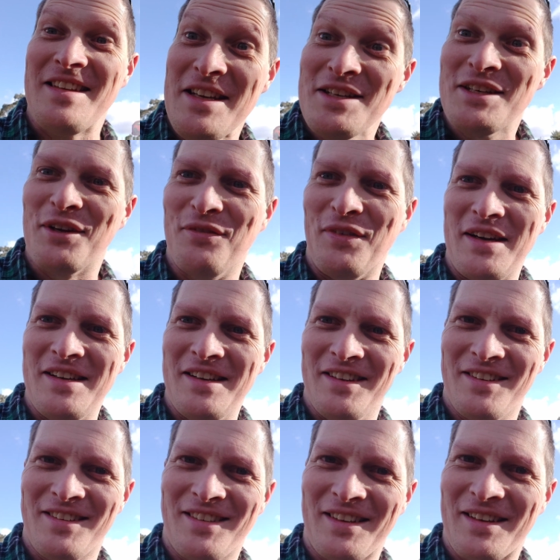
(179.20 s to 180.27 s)

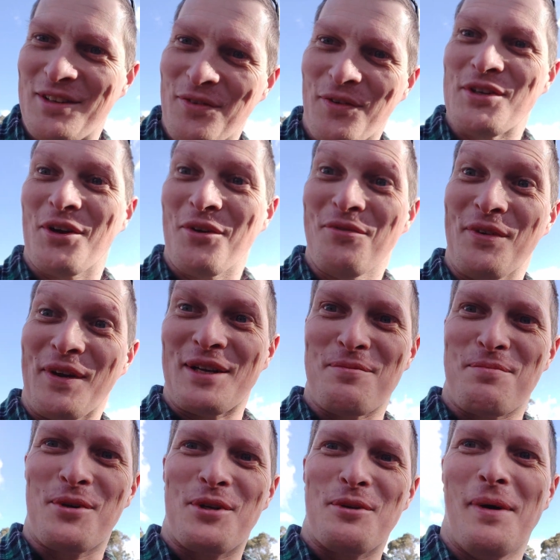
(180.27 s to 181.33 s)
inconvenience, because if I don't forget to
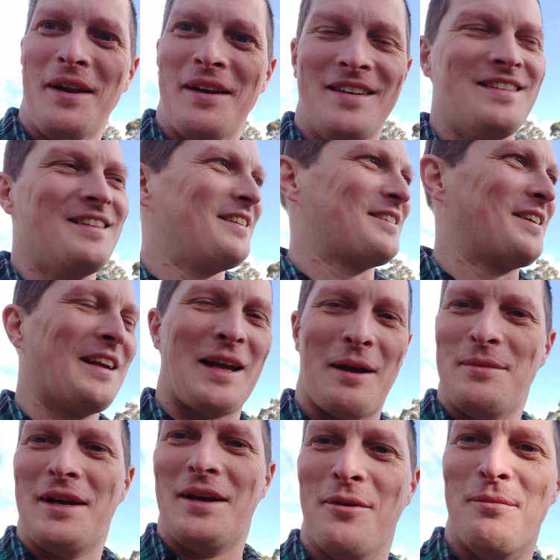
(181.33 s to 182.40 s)
push the button, it's going to
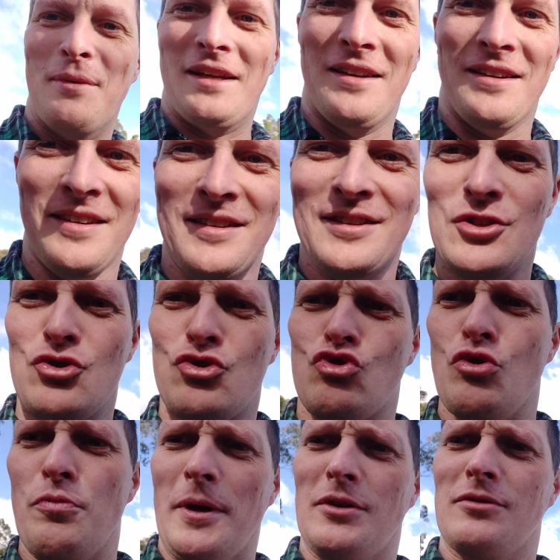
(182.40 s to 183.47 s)
come down on me.
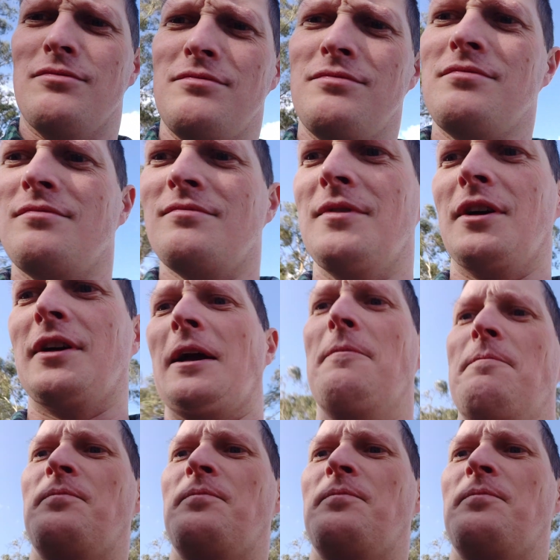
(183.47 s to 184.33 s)
Stupid. Okay,